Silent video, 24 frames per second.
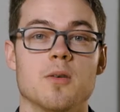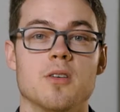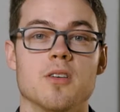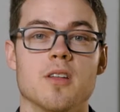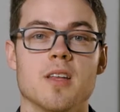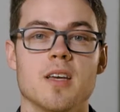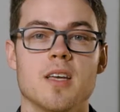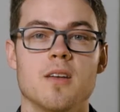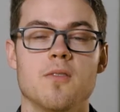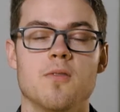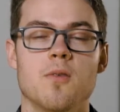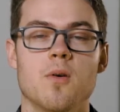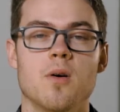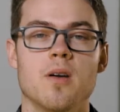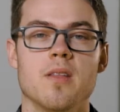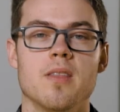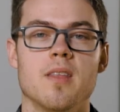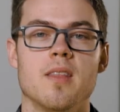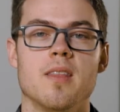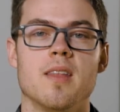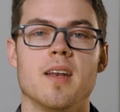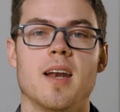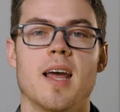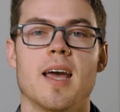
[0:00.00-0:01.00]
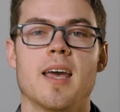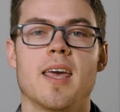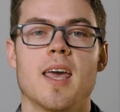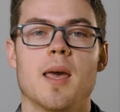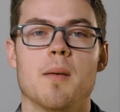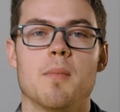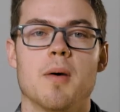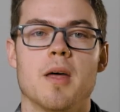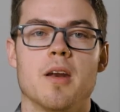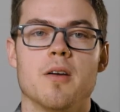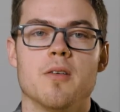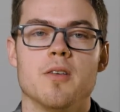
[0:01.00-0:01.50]
you're looking for, then the
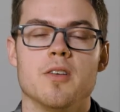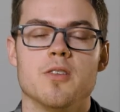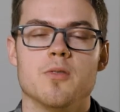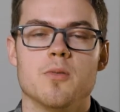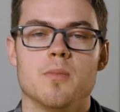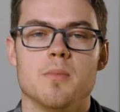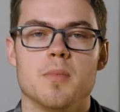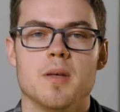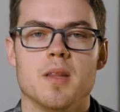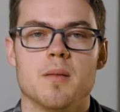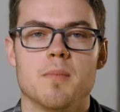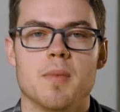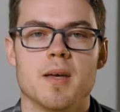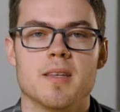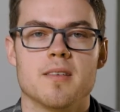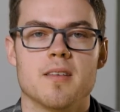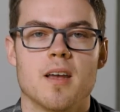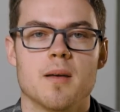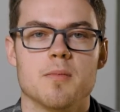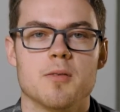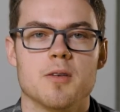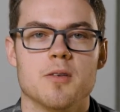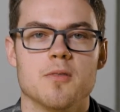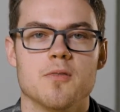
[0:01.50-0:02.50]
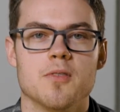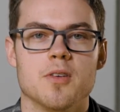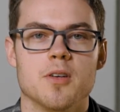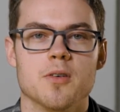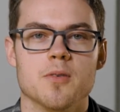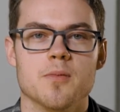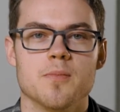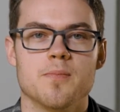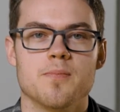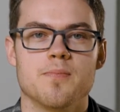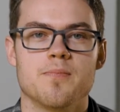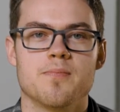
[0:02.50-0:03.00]
NiCad batteries would be the best option for you.
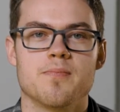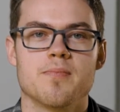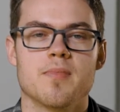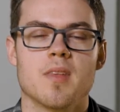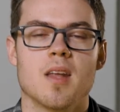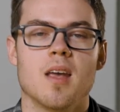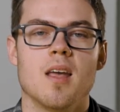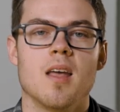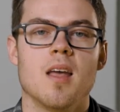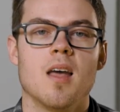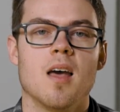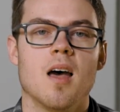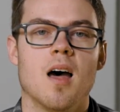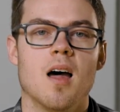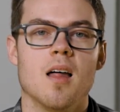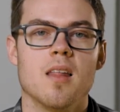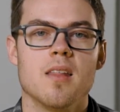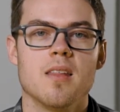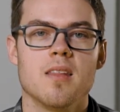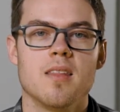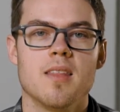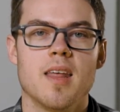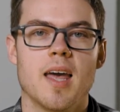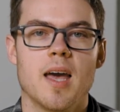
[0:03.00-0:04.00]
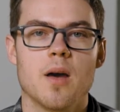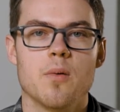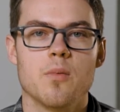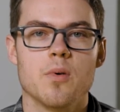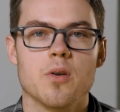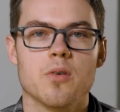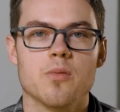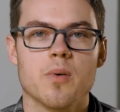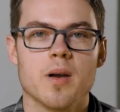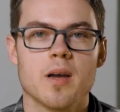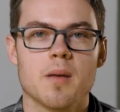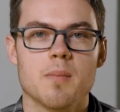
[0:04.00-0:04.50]
Other than that,
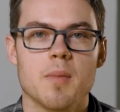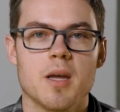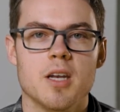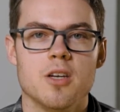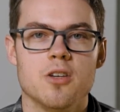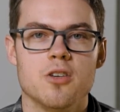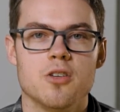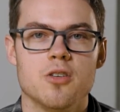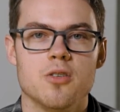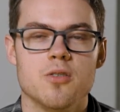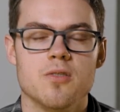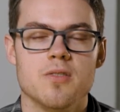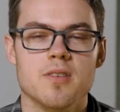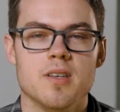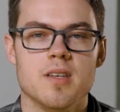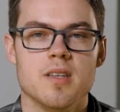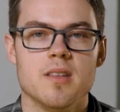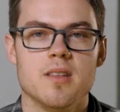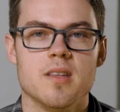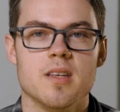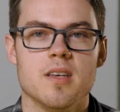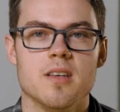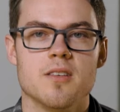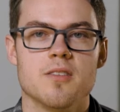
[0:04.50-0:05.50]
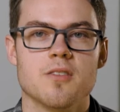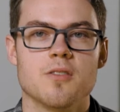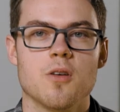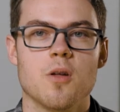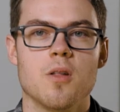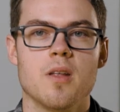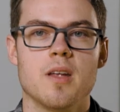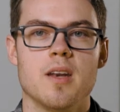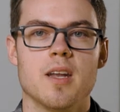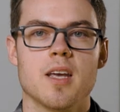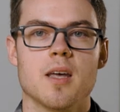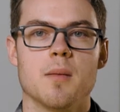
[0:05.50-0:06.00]
we recommend choosing the
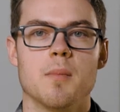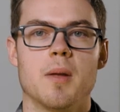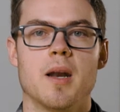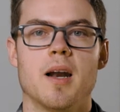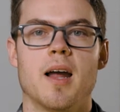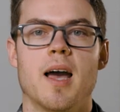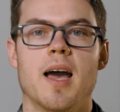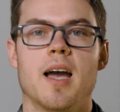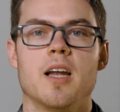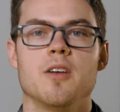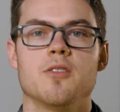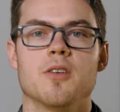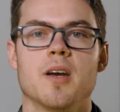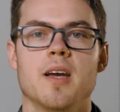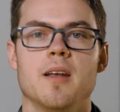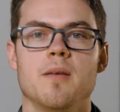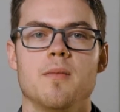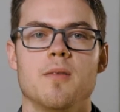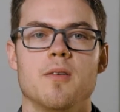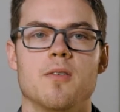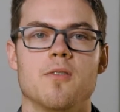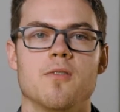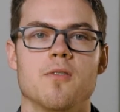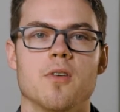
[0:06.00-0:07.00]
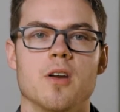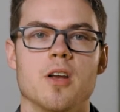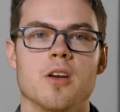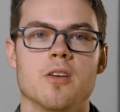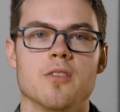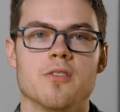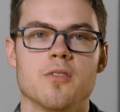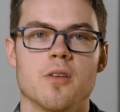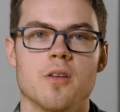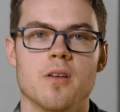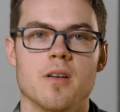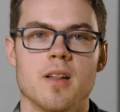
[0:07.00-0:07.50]
solar nickel metal hydride for
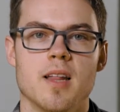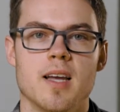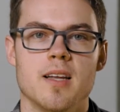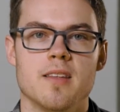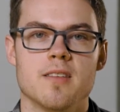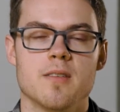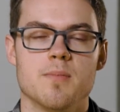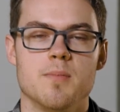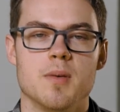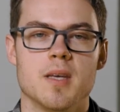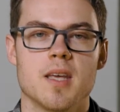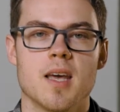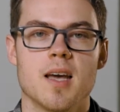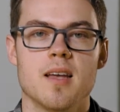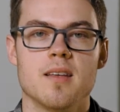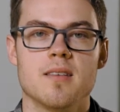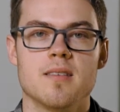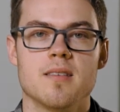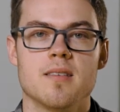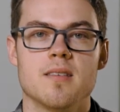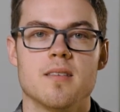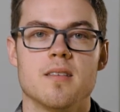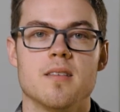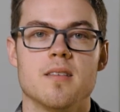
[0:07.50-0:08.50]
your solar lights because